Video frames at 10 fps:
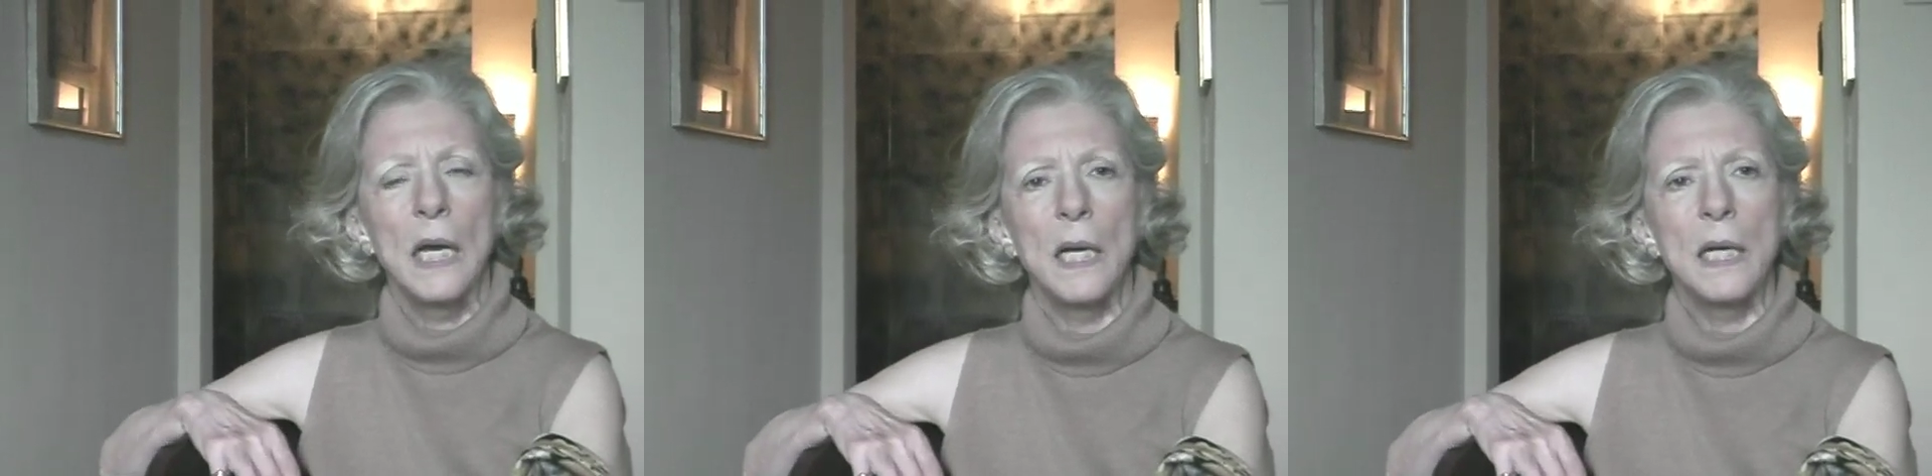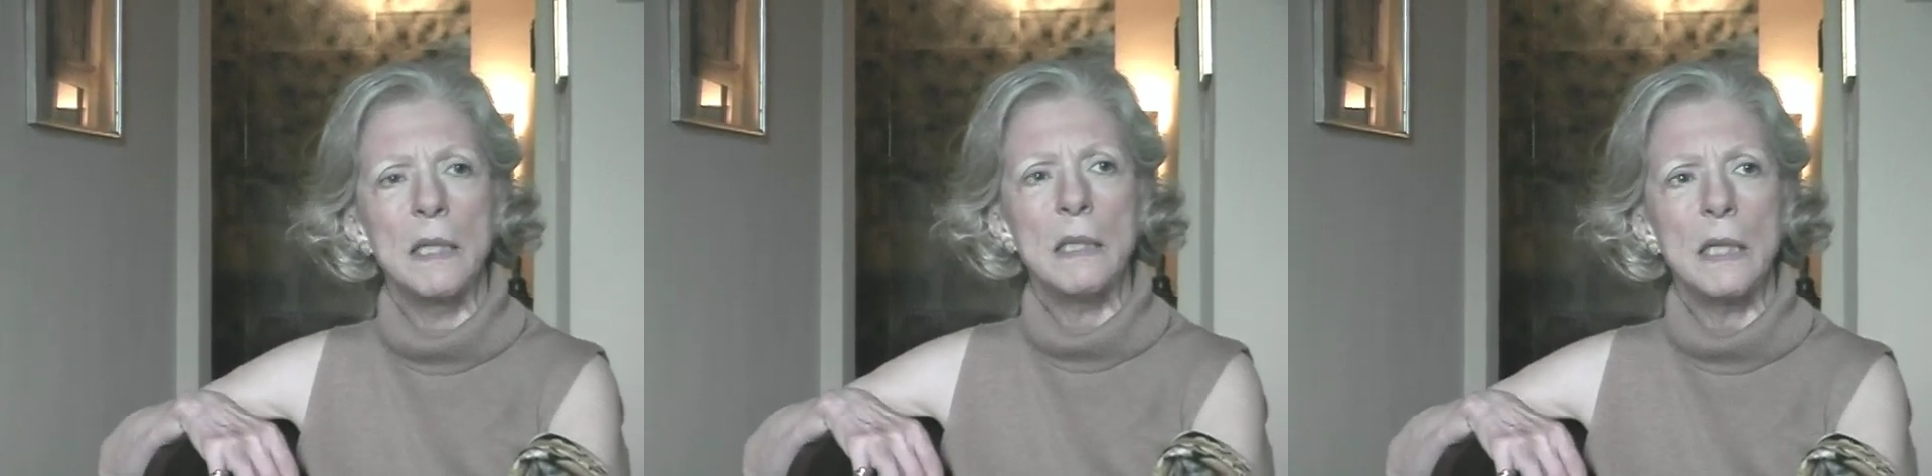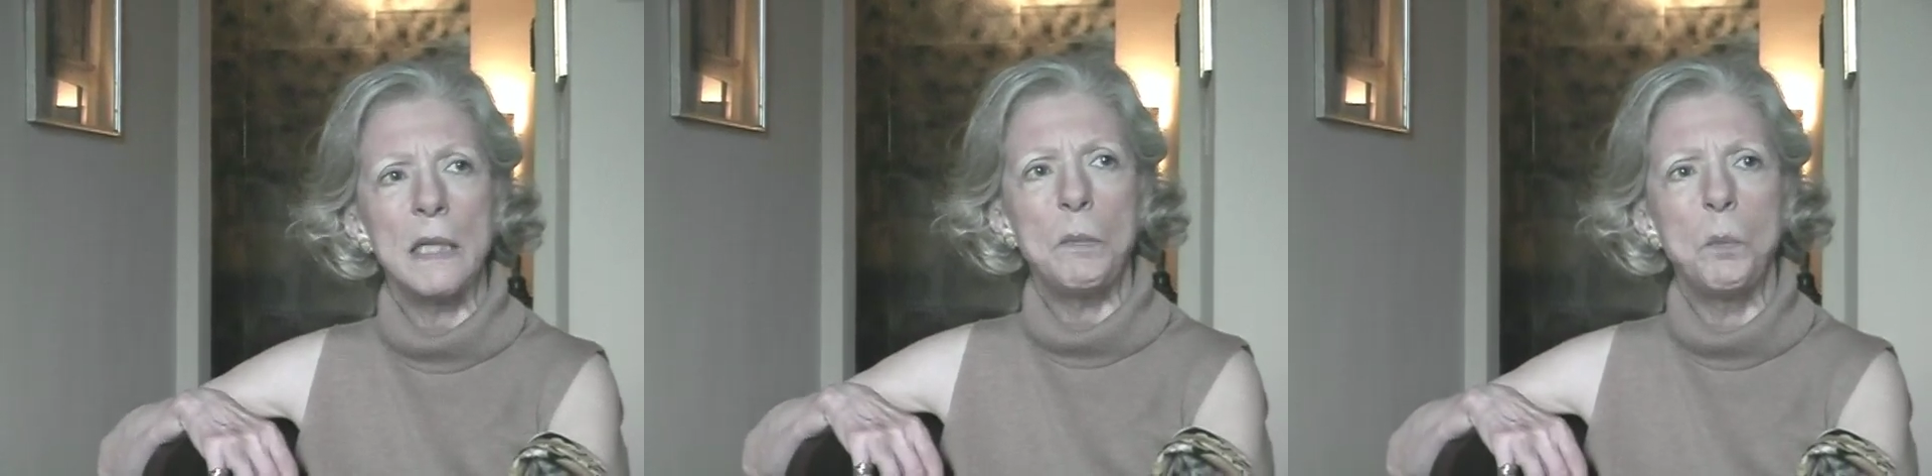uh,
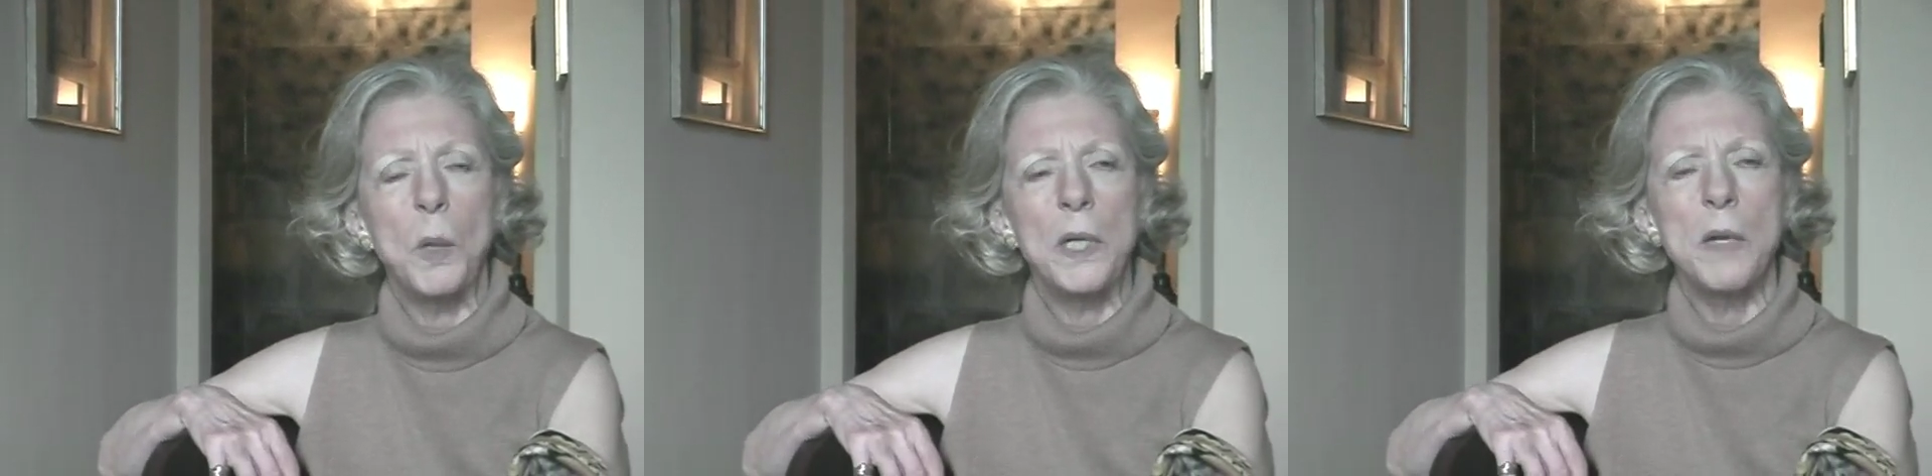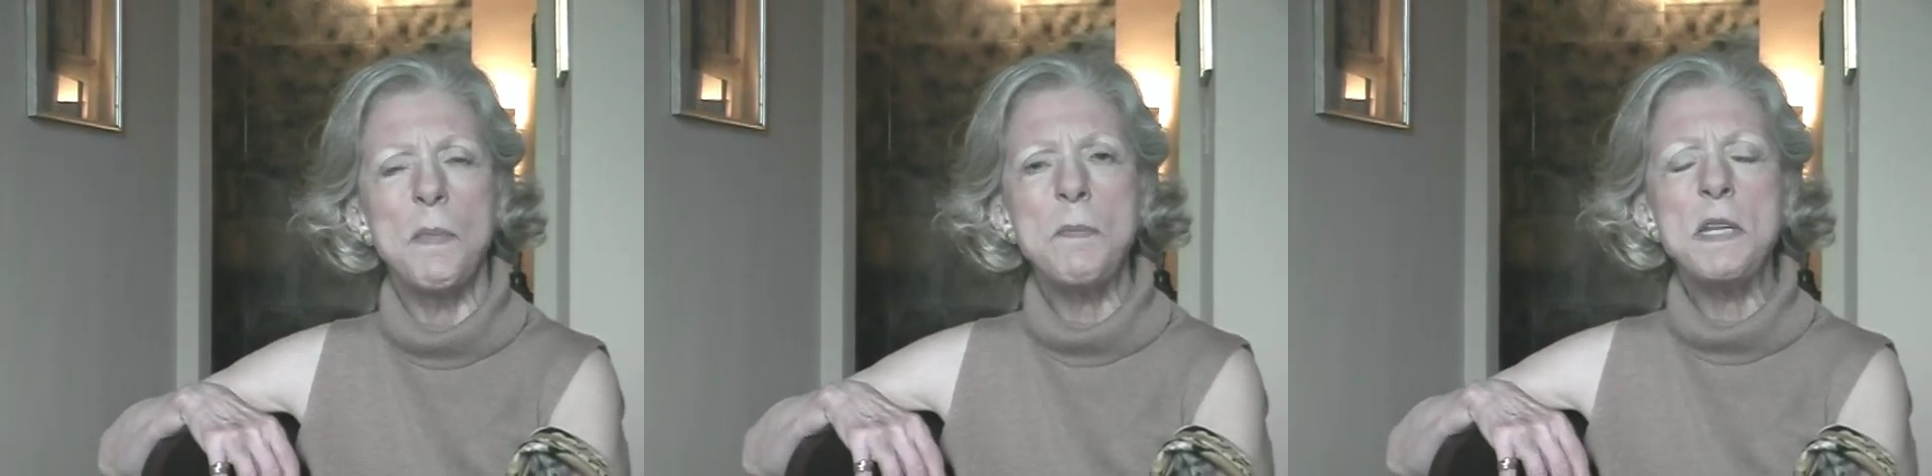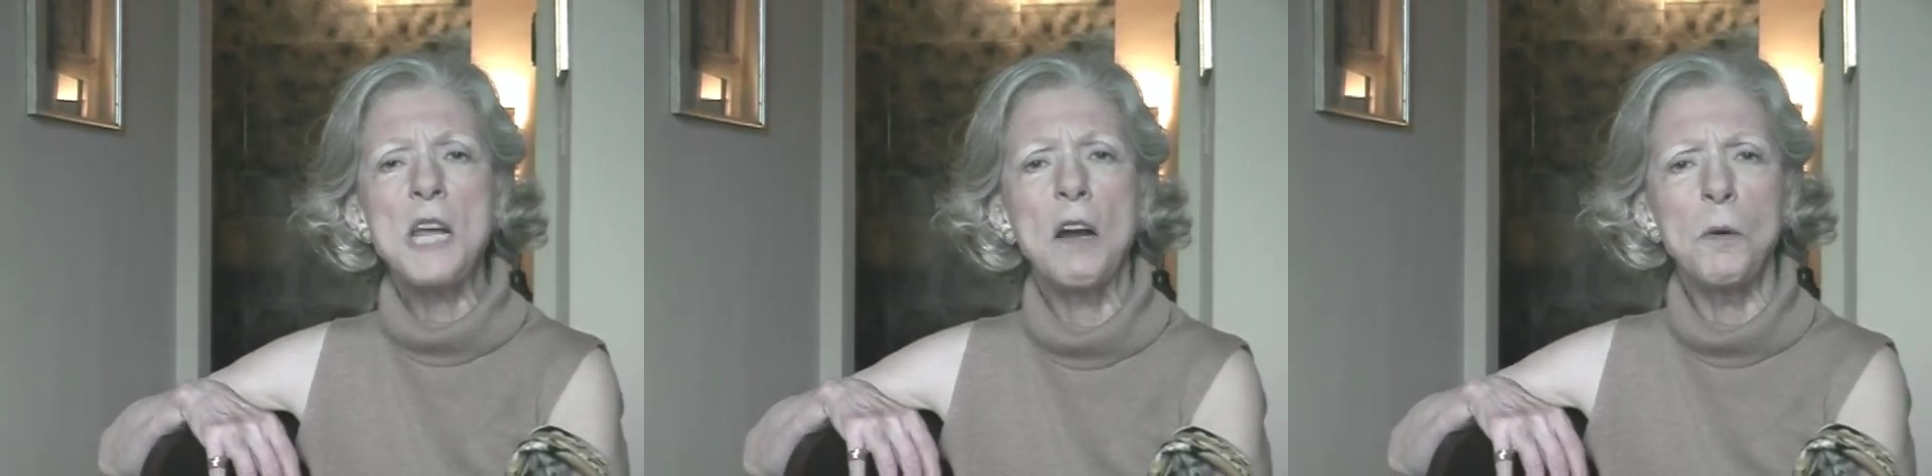but it made me
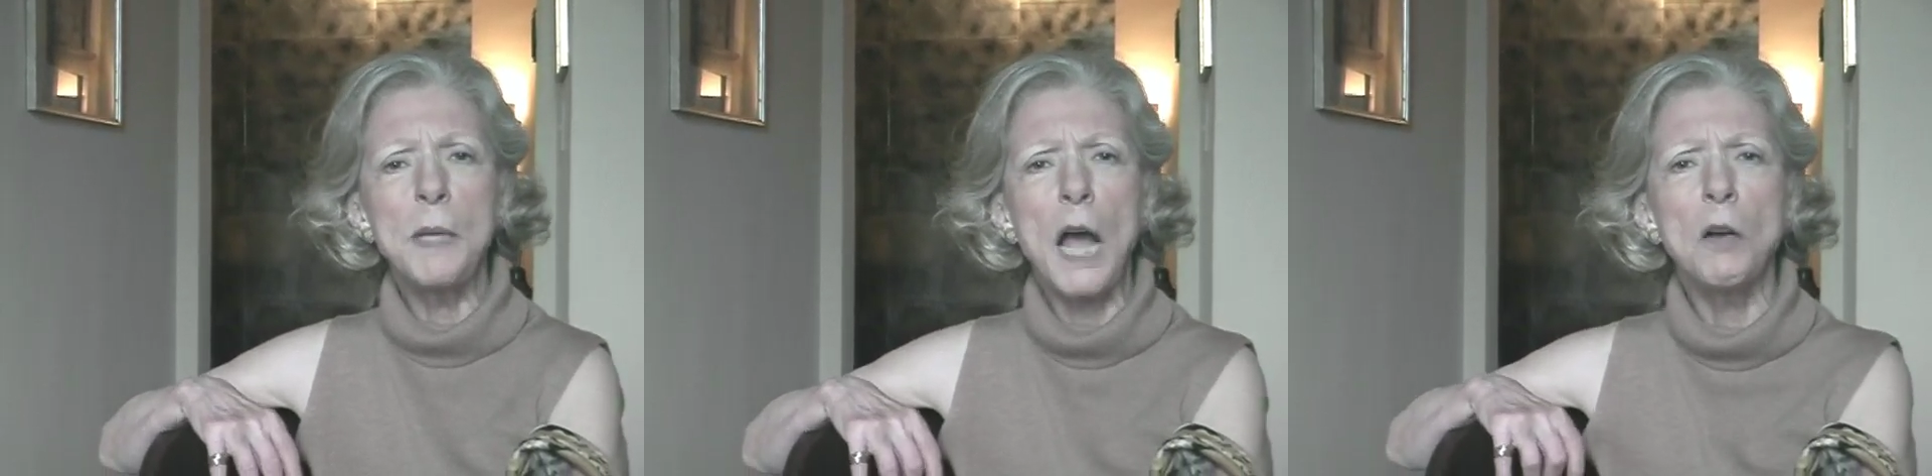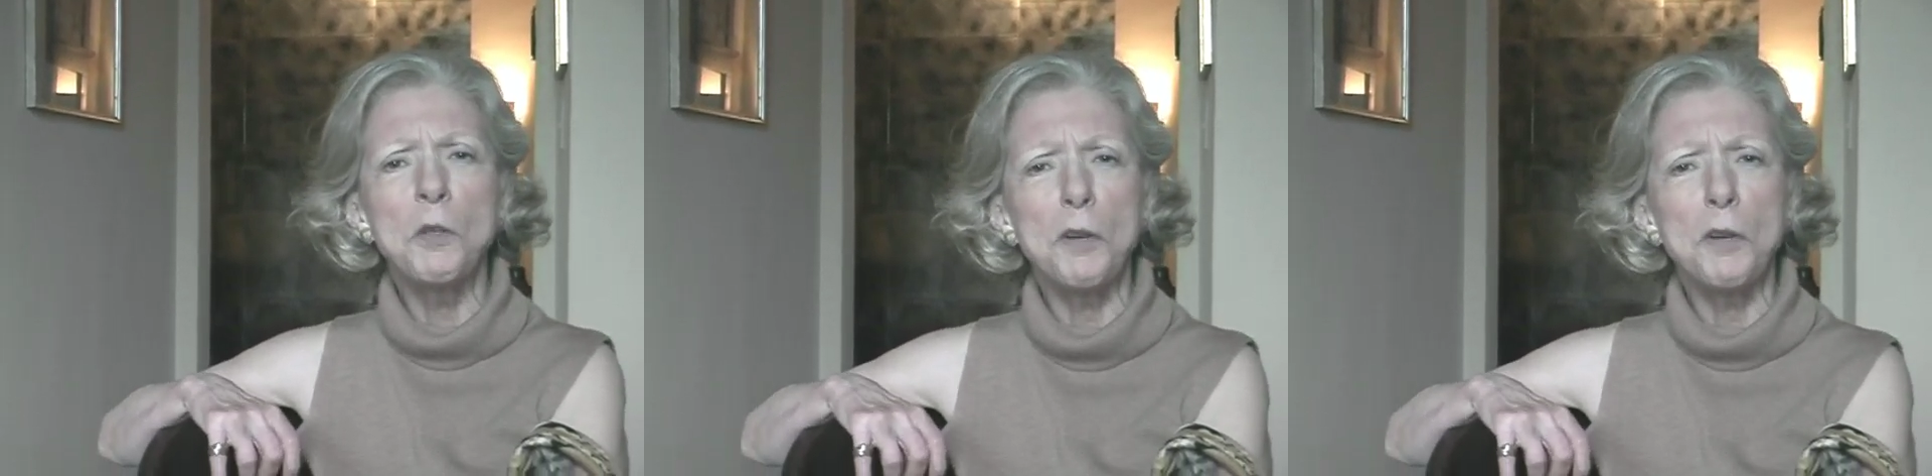terribly hungry